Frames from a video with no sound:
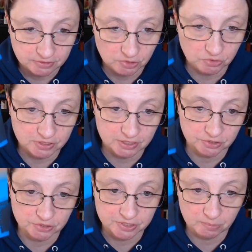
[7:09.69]
two
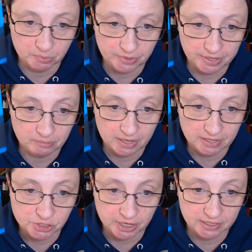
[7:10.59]
sisters separated by
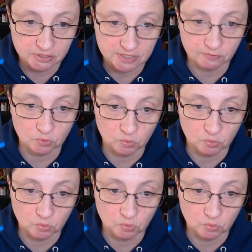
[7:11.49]
china's civil